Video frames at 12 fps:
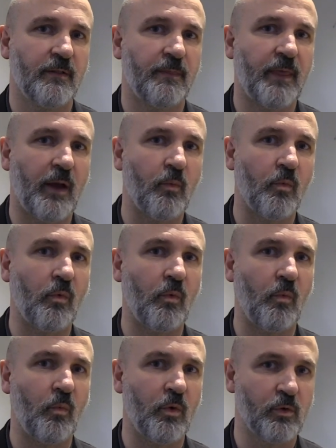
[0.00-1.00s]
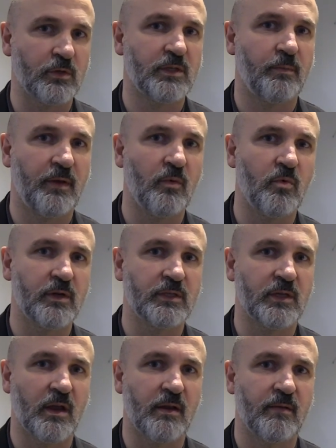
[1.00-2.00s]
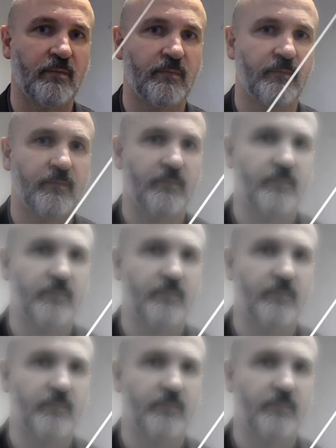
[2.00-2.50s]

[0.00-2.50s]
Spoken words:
that would also be a warning sign.